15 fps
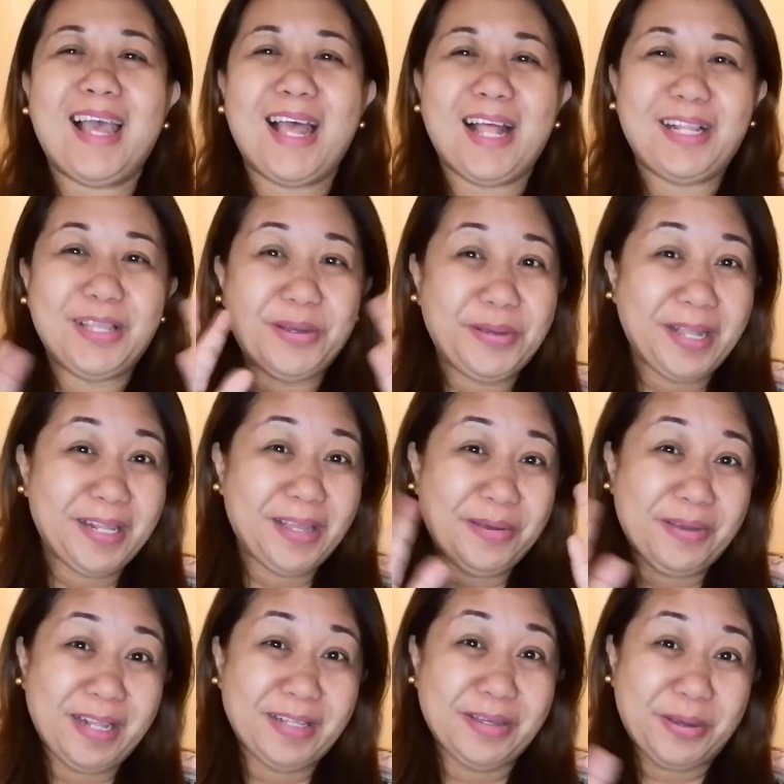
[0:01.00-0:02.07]
Hello,
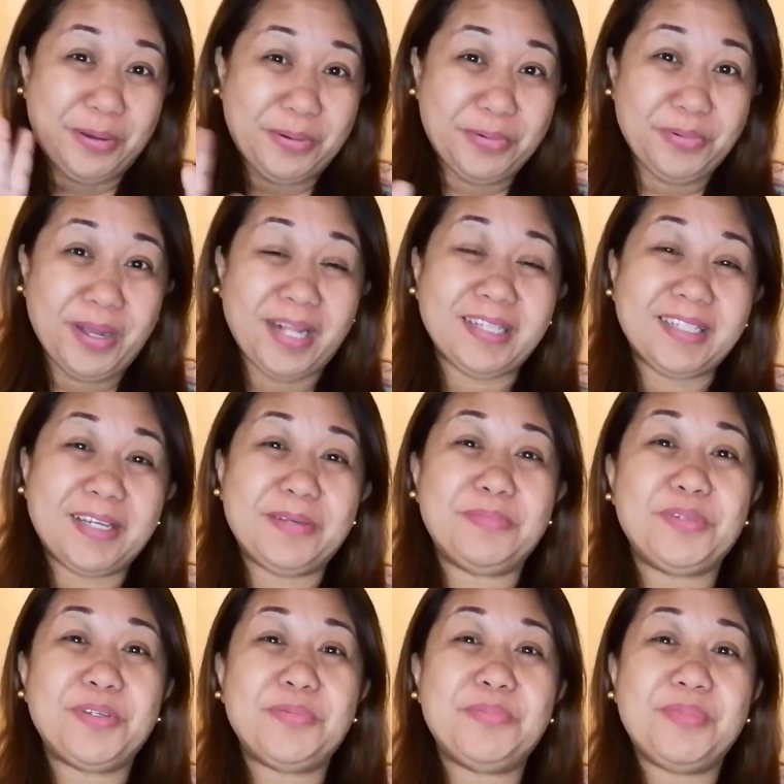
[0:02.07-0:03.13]
hello, hello.
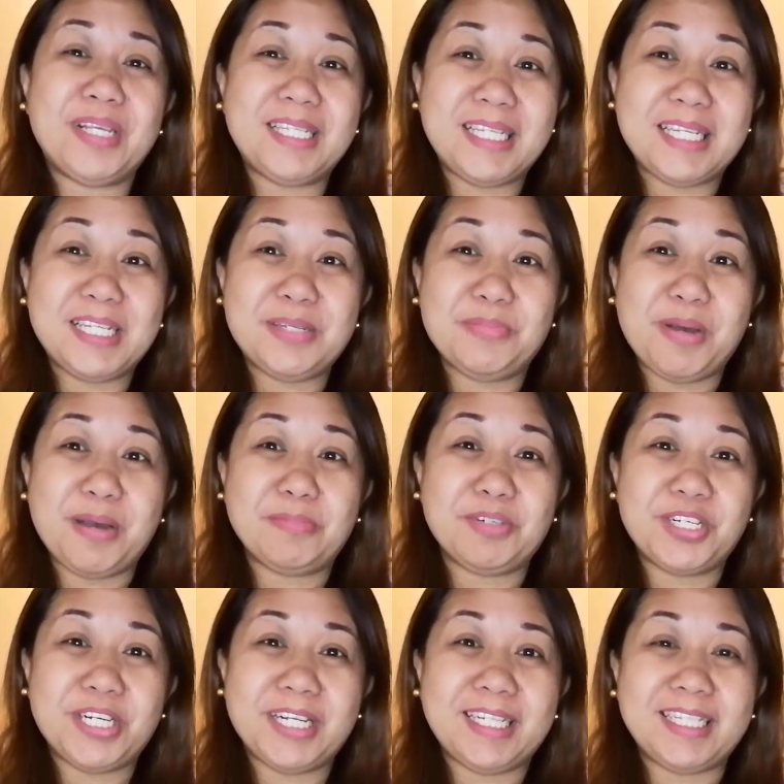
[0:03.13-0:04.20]
Welcome to Mrs.
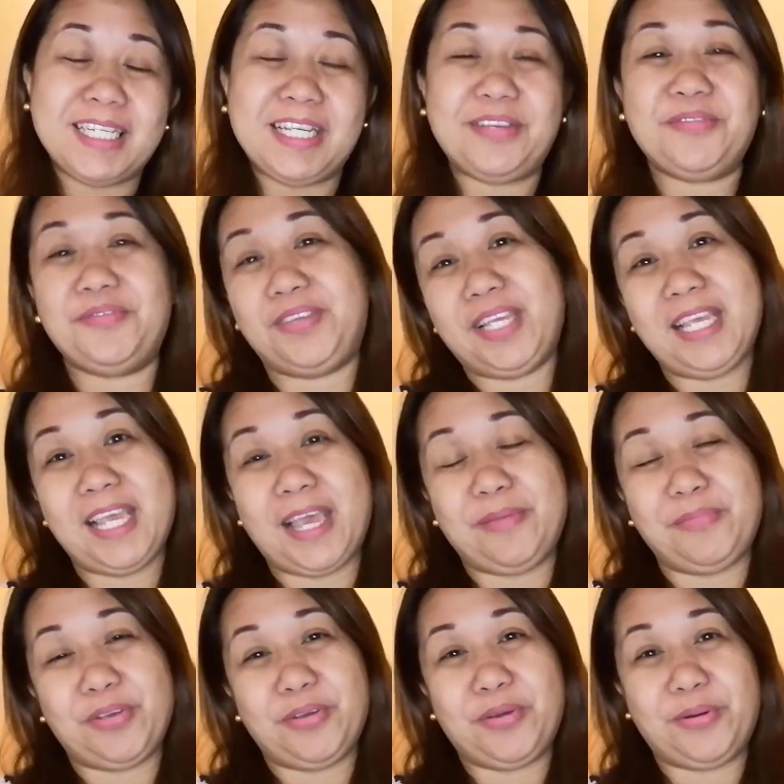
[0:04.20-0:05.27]
Momshie TV.
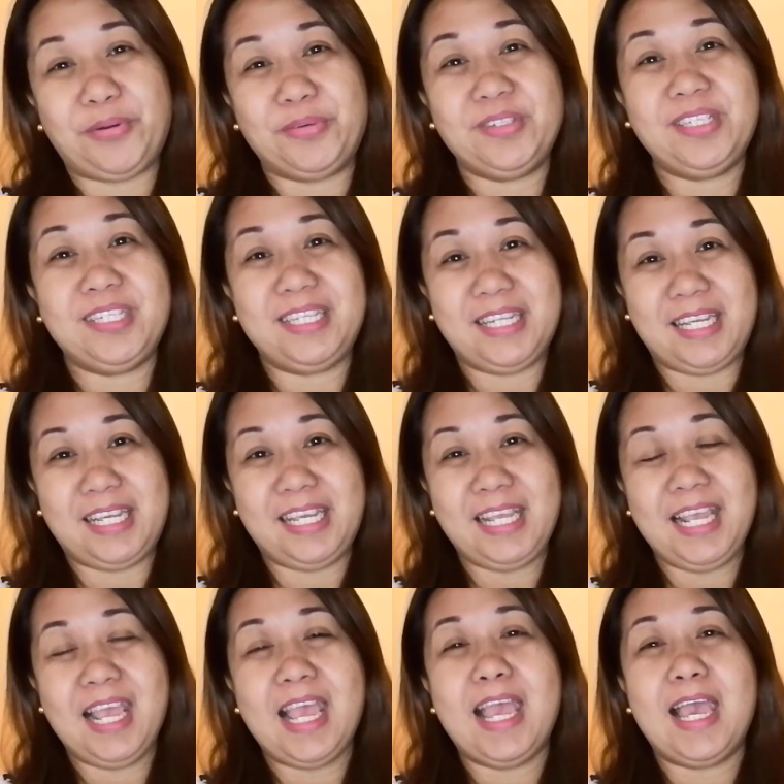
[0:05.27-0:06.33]
I'm your host,
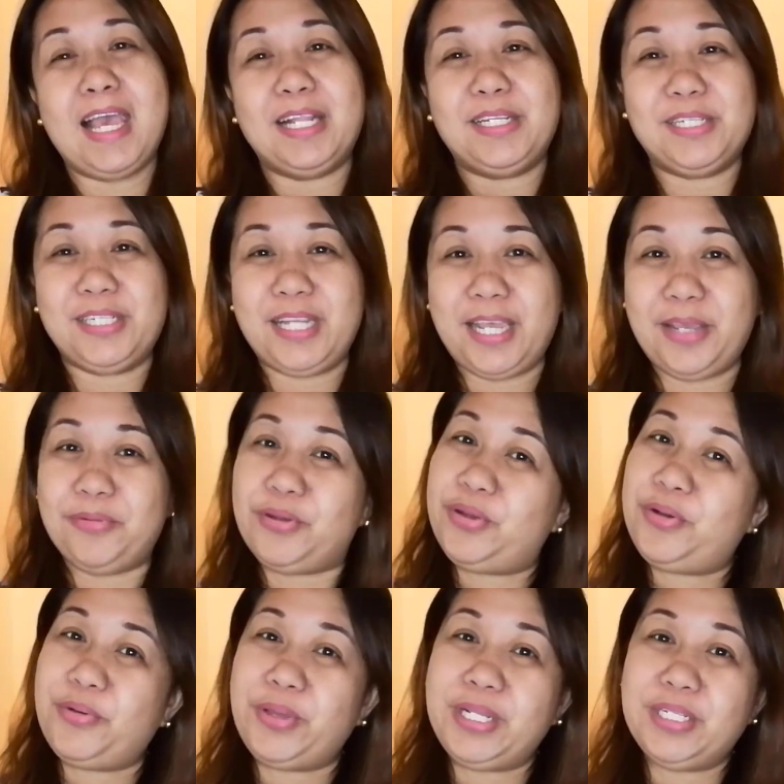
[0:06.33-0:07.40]
Dee, and today
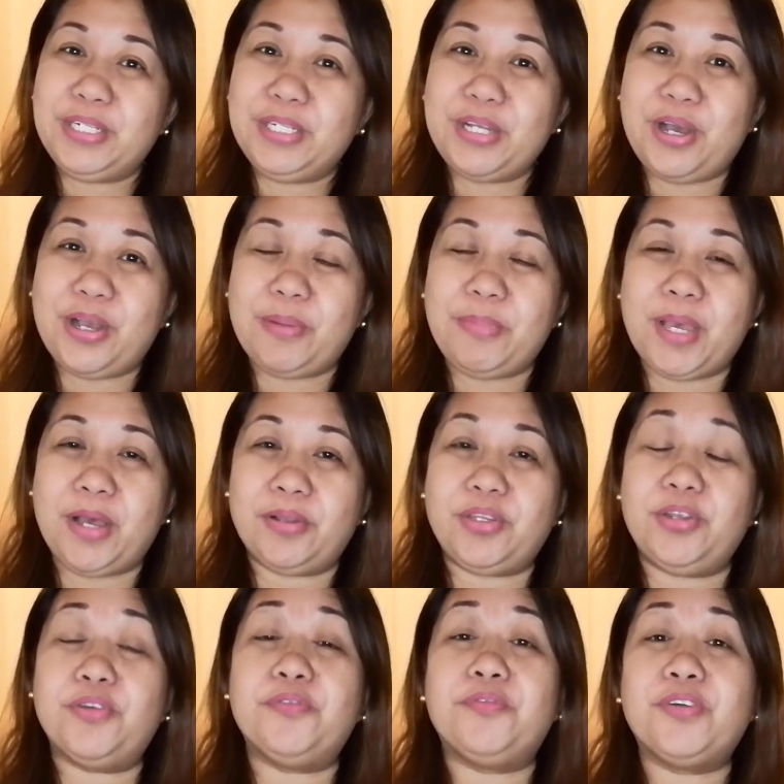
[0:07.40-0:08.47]
we're going to talk
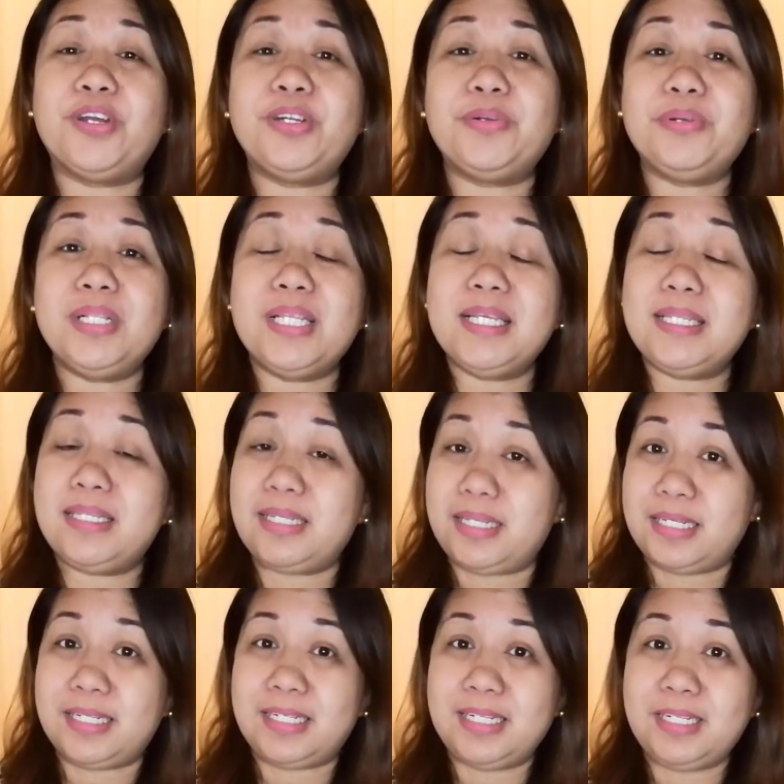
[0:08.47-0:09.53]
about your virtual
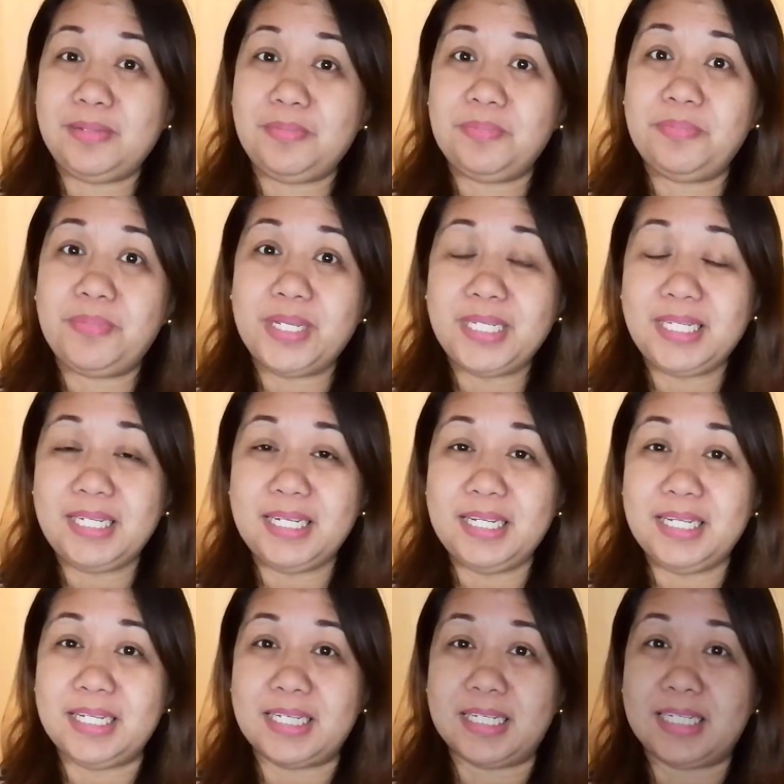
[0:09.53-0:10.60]
assistant
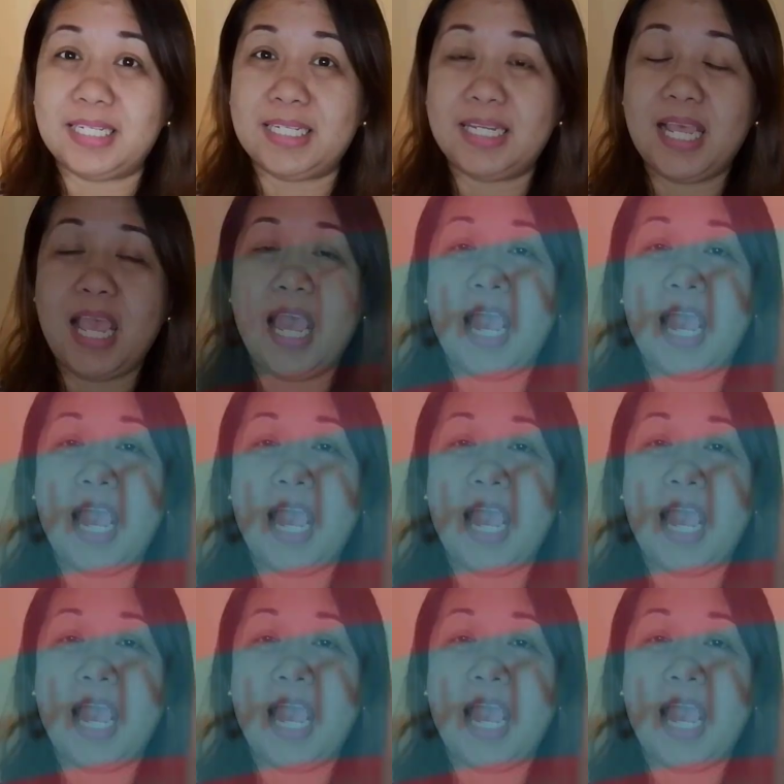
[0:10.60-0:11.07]
business.